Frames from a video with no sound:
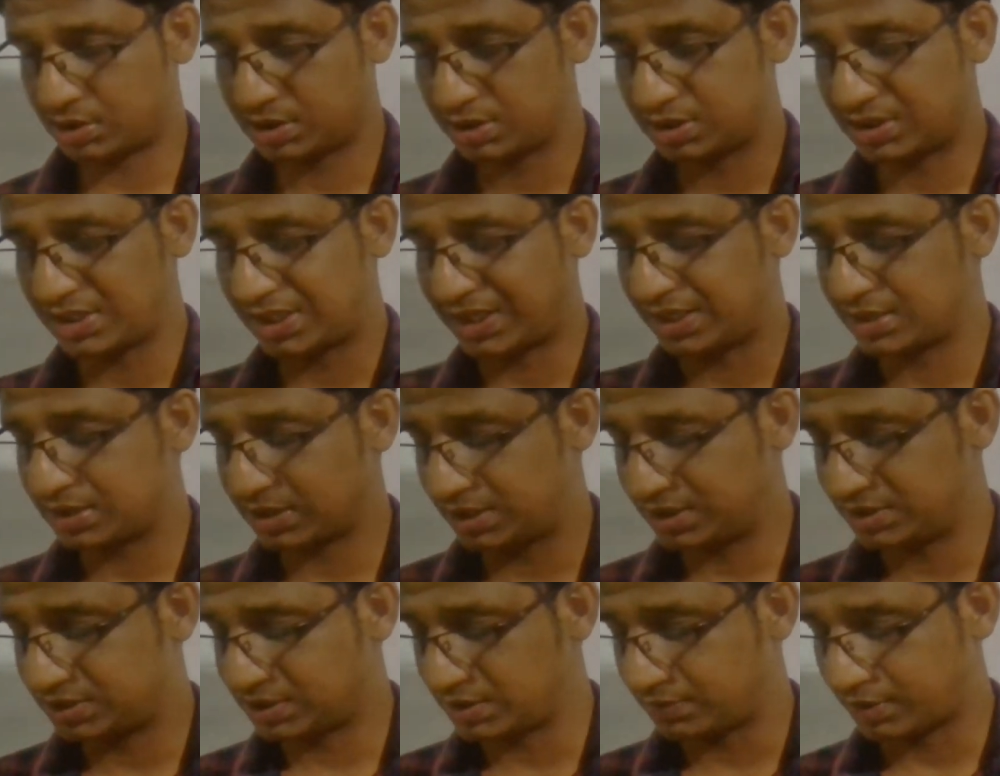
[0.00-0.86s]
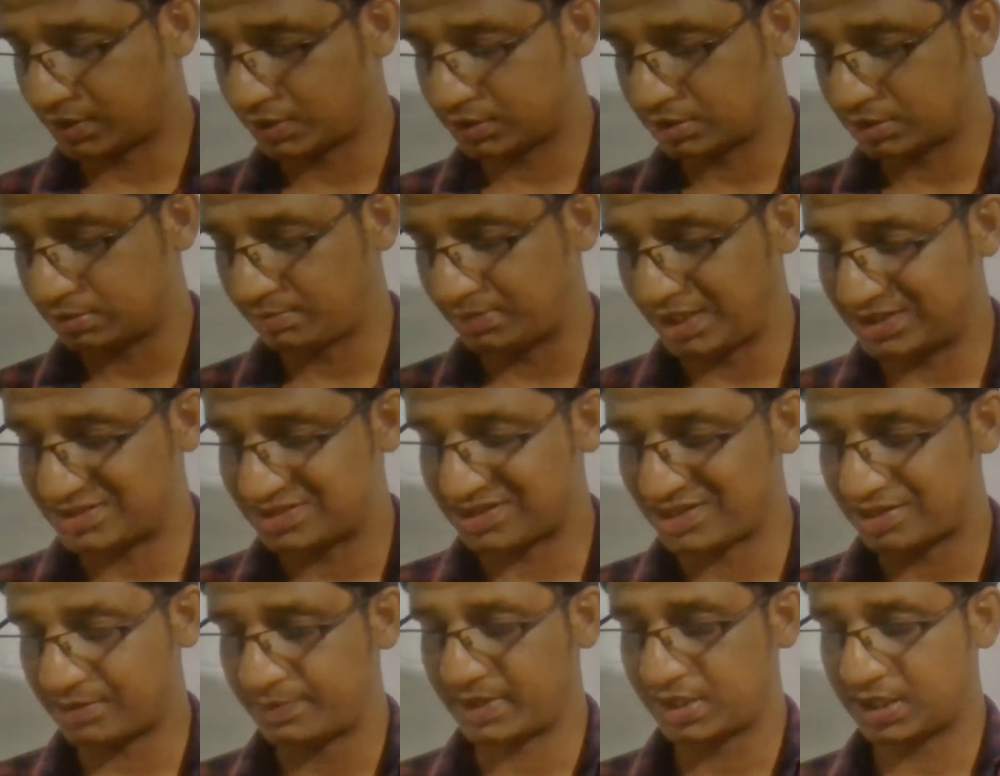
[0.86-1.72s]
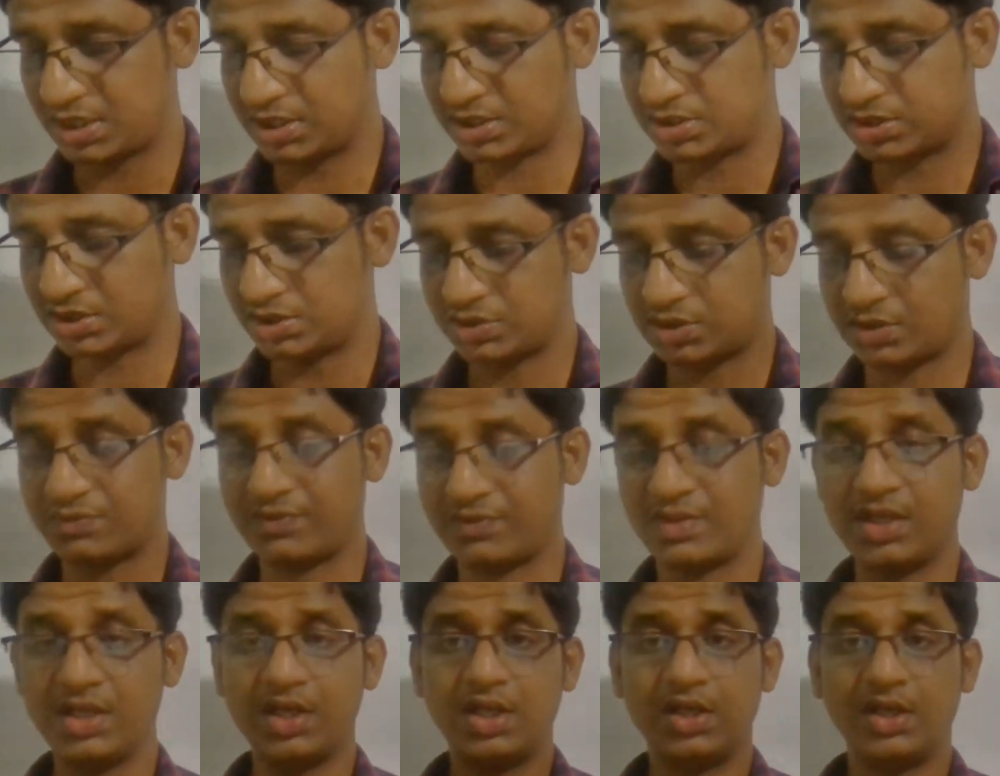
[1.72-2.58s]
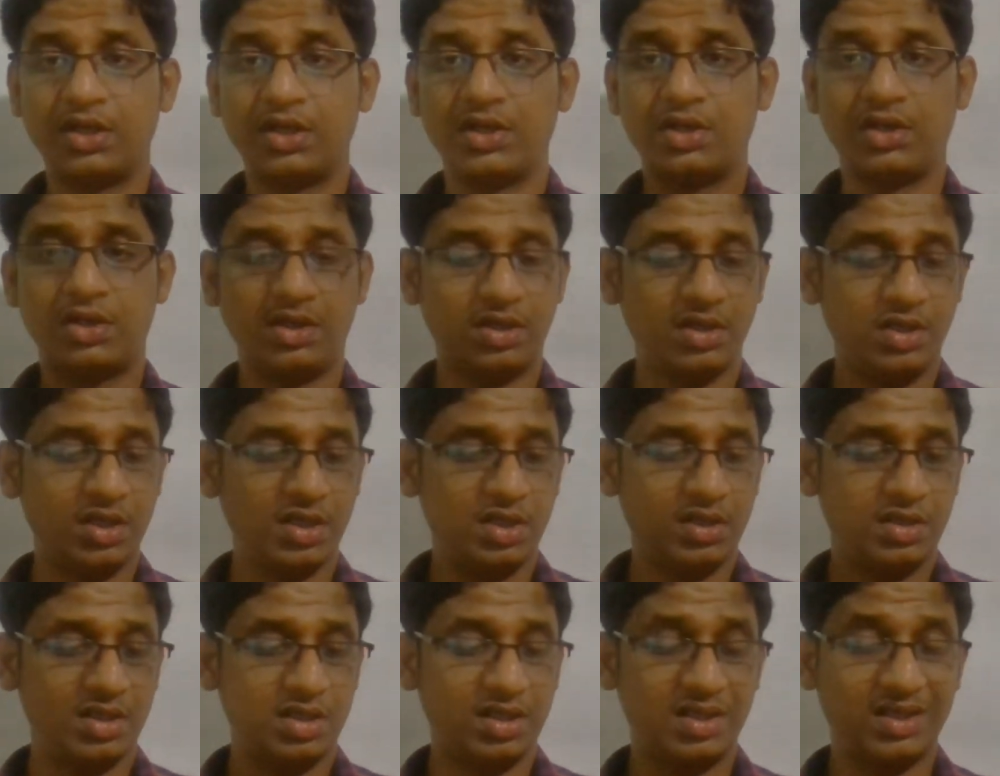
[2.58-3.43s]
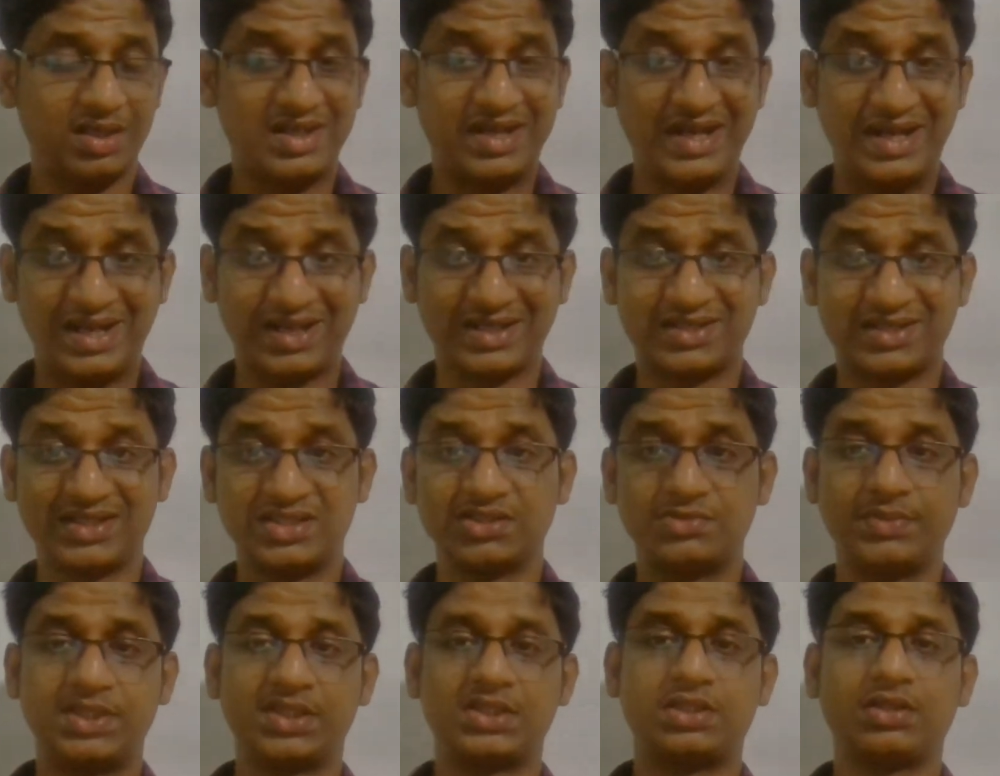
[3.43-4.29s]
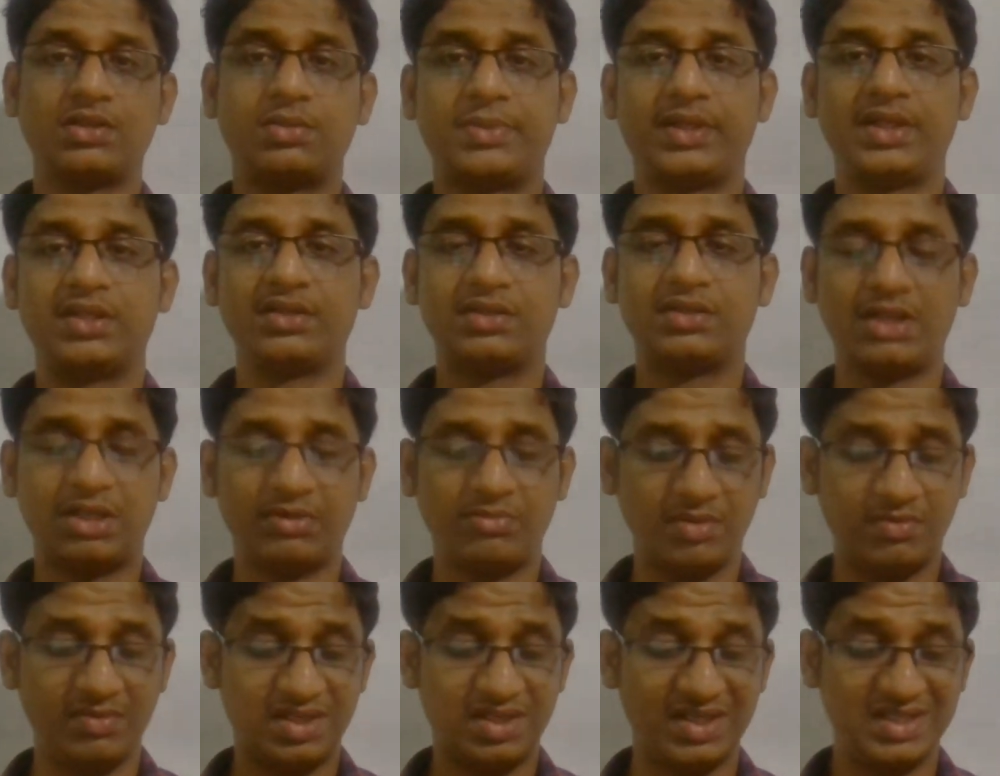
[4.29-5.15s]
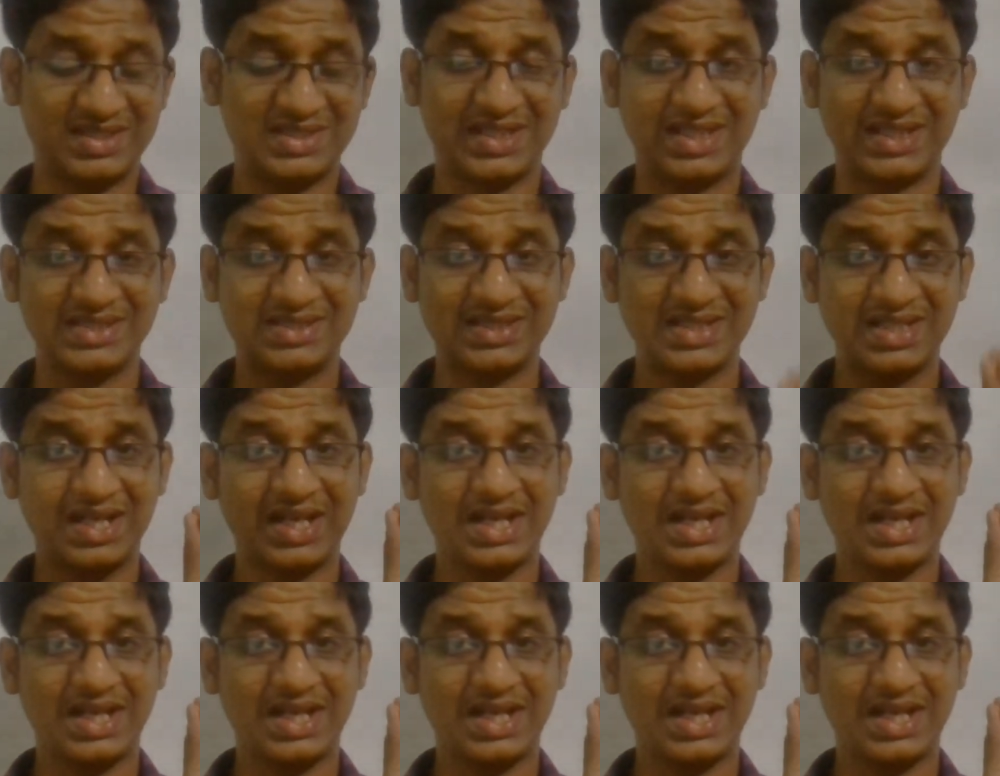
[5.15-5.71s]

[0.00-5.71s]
that is one of the major applications of now conductance measurement that we will discuss.